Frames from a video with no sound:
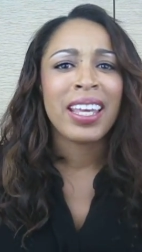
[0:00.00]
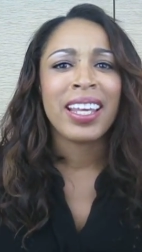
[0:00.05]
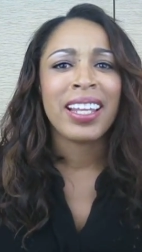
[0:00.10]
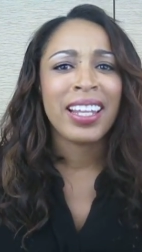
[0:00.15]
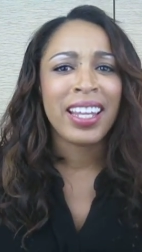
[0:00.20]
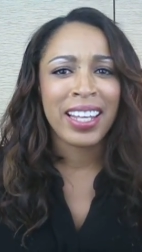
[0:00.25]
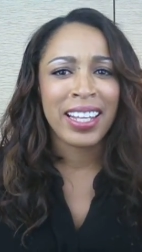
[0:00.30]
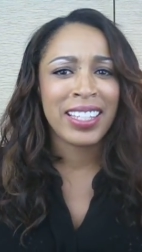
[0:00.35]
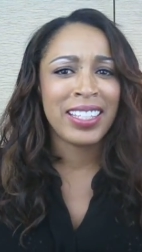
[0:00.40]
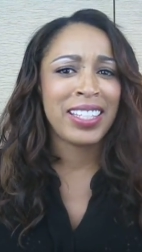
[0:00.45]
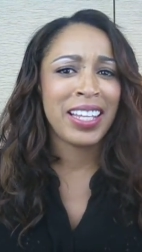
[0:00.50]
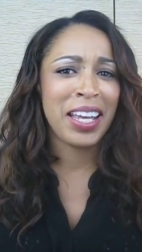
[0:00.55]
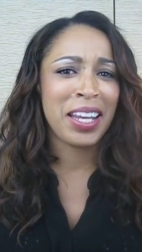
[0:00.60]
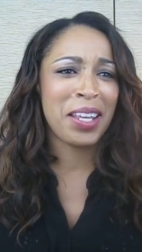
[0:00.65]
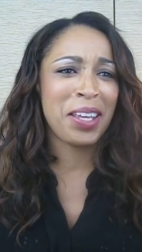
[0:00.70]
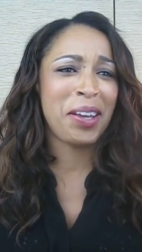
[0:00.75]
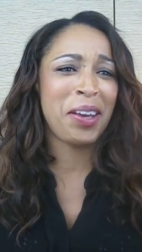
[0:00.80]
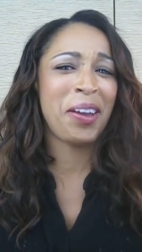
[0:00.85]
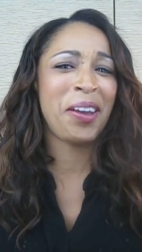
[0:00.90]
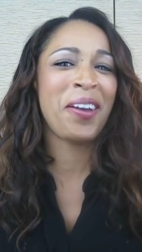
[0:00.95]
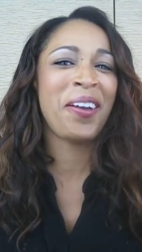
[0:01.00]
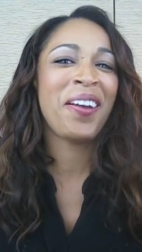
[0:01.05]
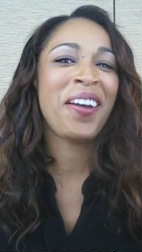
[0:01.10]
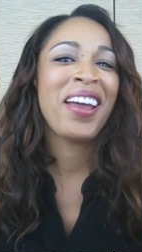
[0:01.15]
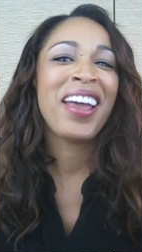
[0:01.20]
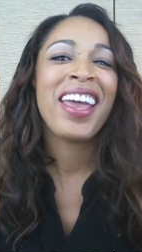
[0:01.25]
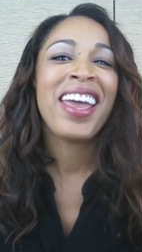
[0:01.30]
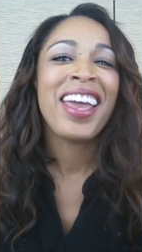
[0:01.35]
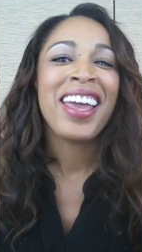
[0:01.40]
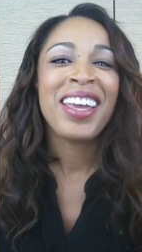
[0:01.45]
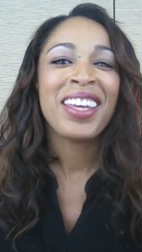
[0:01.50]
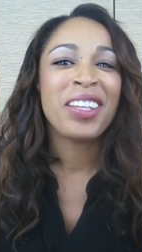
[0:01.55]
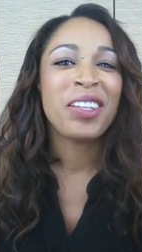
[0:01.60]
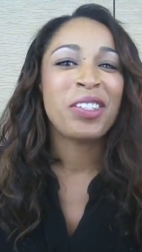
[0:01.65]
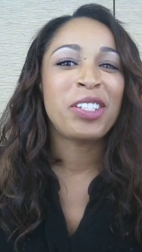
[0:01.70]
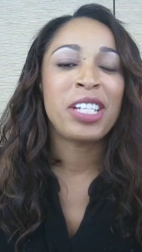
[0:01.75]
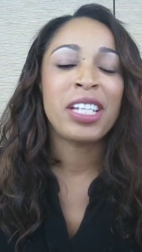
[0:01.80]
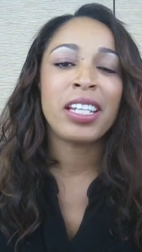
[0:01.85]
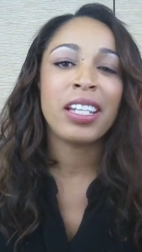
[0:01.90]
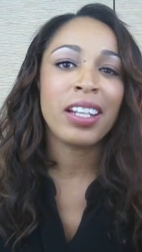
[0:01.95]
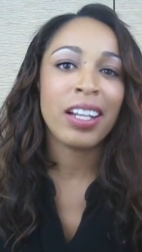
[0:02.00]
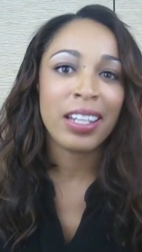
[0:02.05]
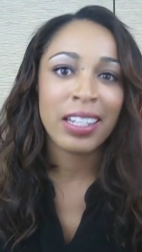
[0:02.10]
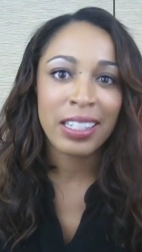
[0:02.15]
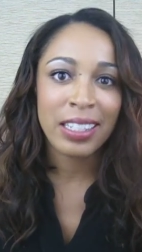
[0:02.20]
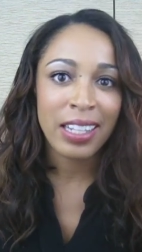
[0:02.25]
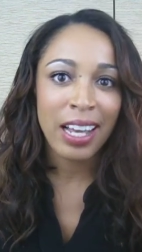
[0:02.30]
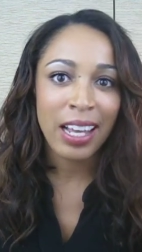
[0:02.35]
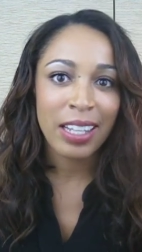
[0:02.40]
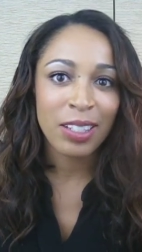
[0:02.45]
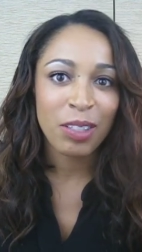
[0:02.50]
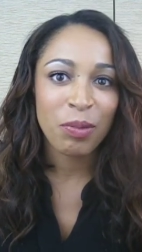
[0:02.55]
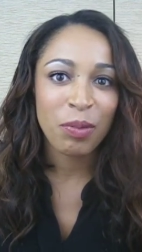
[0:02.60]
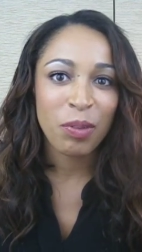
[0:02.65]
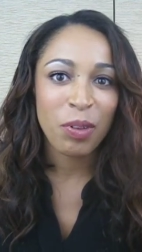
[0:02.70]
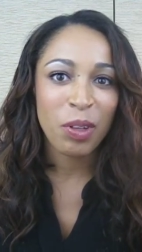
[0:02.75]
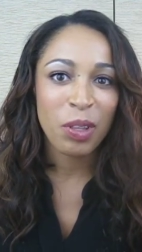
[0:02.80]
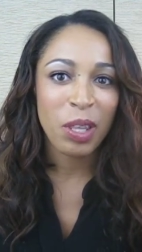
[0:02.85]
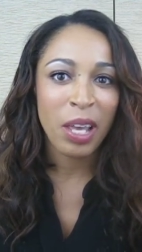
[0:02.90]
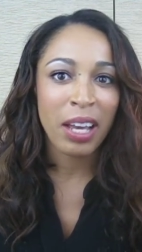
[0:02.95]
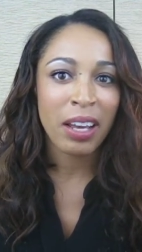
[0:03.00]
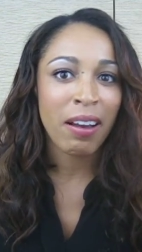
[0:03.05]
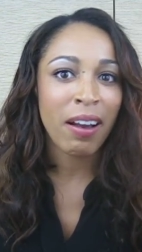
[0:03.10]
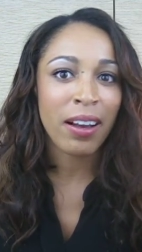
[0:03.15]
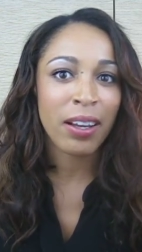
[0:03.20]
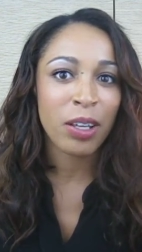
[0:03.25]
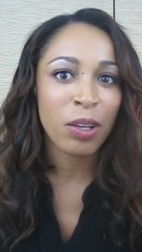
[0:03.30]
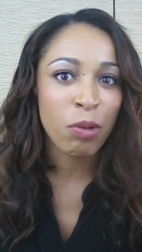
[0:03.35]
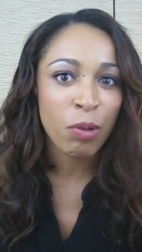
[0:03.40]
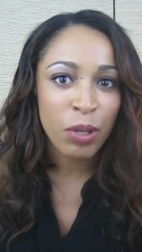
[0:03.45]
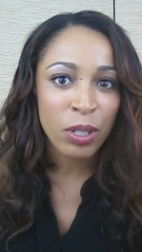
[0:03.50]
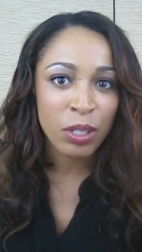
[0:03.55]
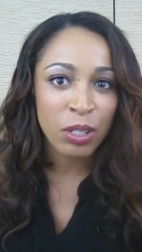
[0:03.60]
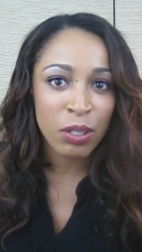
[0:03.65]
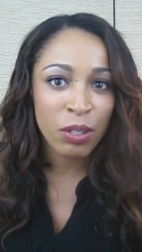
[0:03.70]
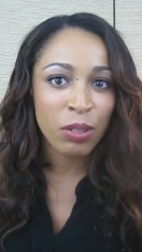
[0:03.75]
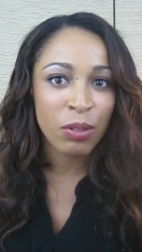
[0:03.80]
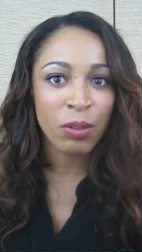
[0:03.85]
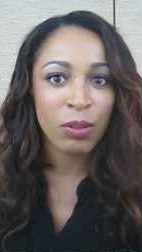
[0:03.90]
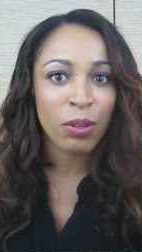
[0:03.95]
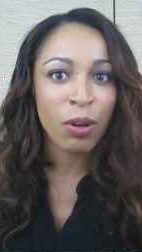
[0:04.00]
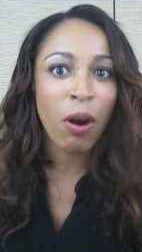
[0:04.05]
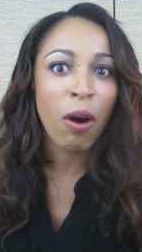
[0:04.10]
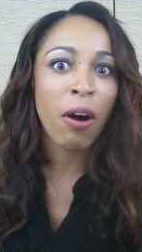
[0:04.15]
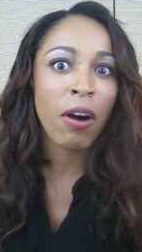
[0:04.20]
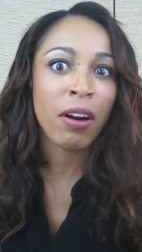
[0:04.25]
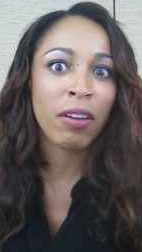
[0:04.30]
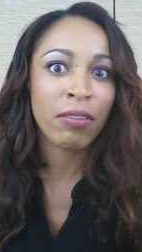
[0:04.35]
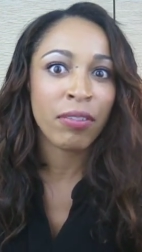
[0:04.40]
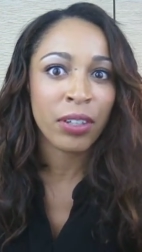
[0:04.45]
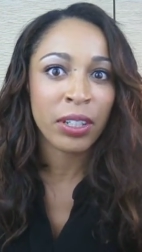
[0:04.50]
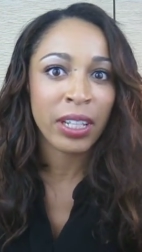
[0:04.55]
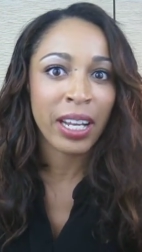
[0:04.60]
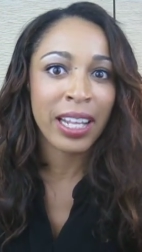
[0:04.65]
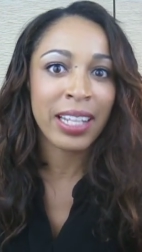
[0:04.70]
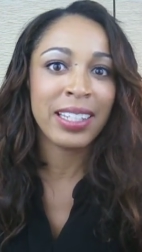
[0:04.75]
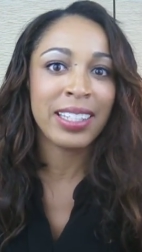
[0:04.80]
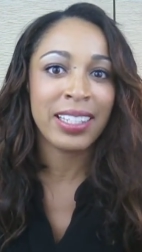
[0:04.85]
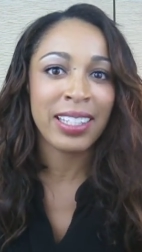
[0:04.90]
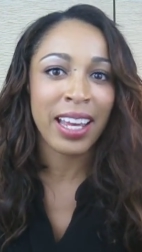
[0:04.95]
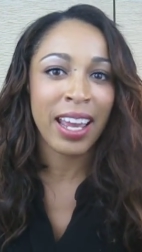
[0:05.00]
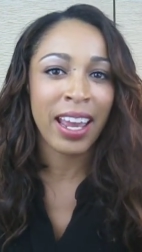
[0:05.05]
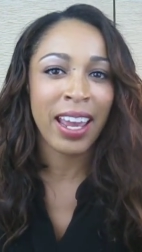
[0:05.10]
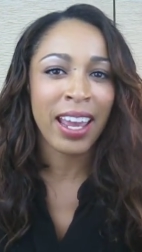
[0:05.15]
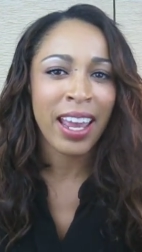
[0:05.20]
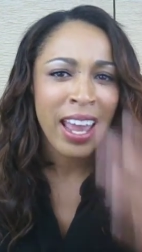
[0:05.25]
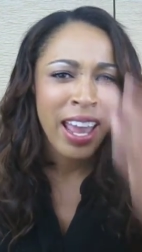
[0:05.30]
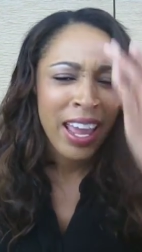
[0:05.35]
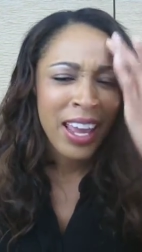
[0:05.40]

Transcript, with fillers: like I said, you cheated on a test that got you into Harvard, let's say.